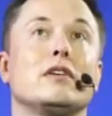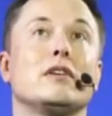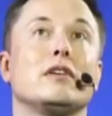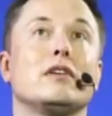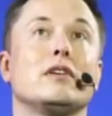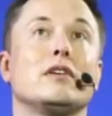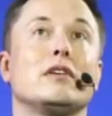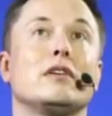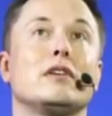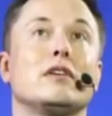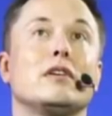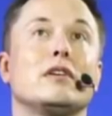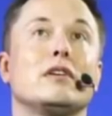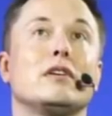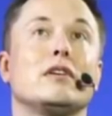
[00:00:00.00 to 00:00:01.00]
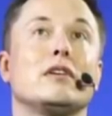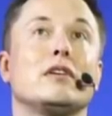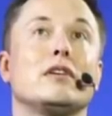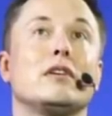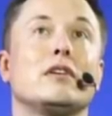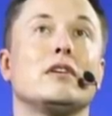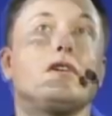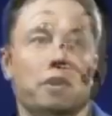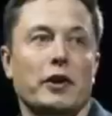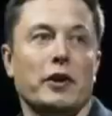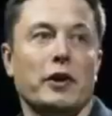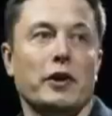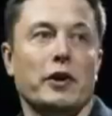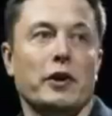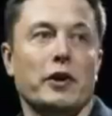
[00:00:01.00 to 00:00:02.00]

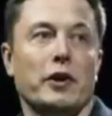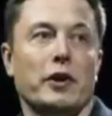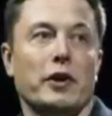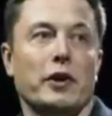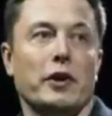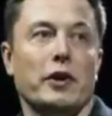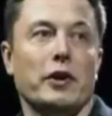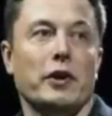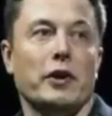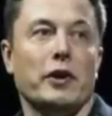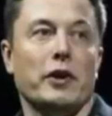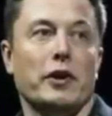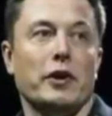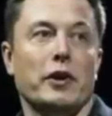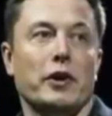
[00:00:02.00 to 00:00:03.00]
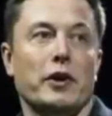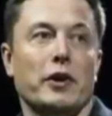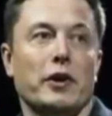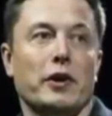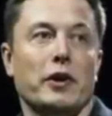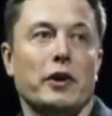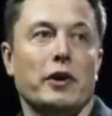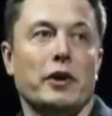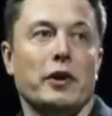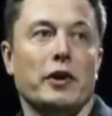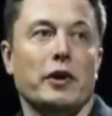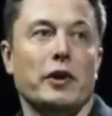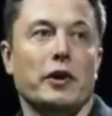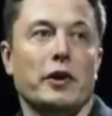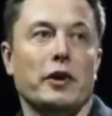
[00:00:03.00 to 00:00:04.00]

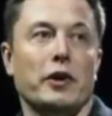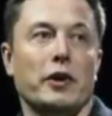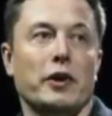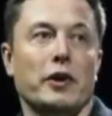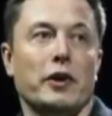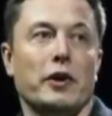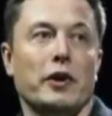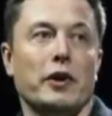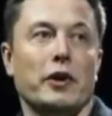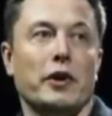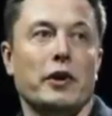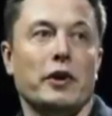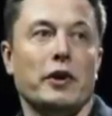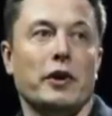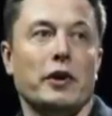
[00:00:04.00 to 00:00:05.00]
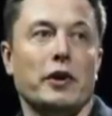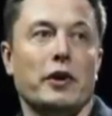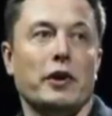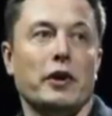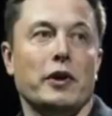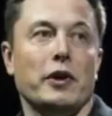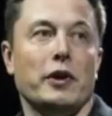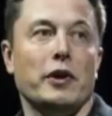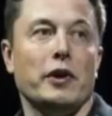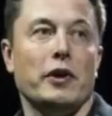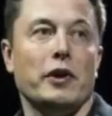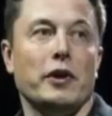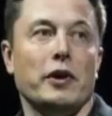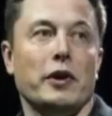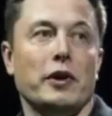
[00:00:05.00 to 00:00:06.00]

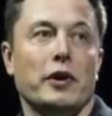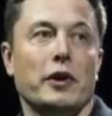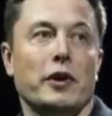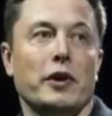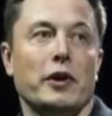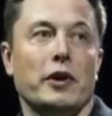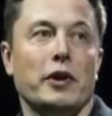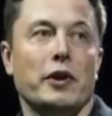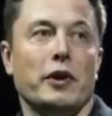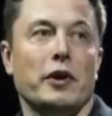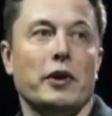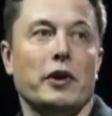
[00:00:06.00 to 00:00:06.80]
[no speech]